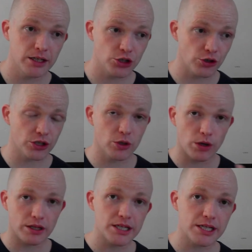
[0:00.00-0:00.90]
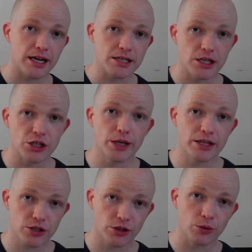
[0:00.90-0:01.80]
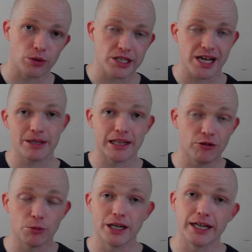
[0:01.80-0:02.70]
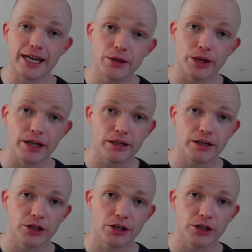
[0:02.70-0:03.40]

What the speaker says: join into one of these guys and you get 2, because I'm in their upline anyway.